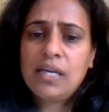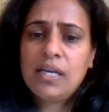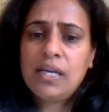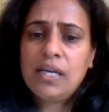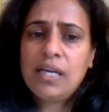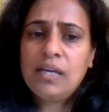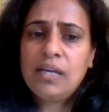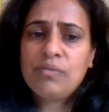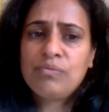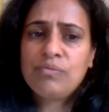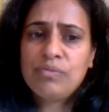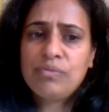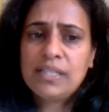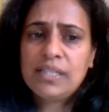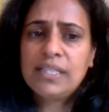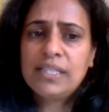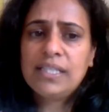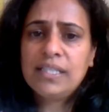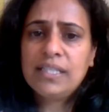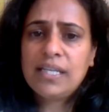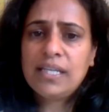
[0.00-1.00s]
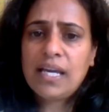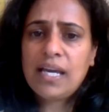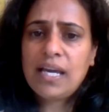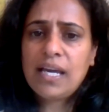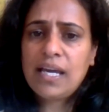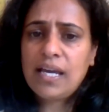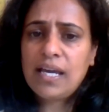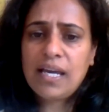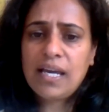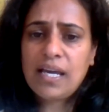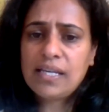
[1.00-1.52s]
it really
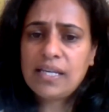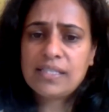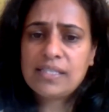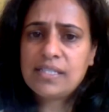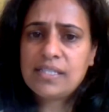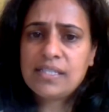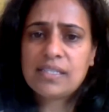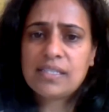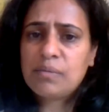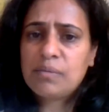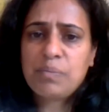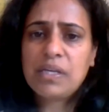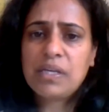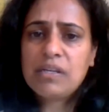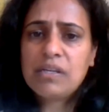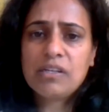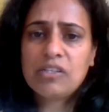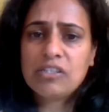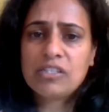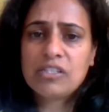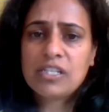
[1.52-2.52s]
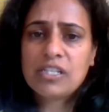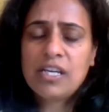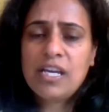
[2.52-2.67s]
has disappeared.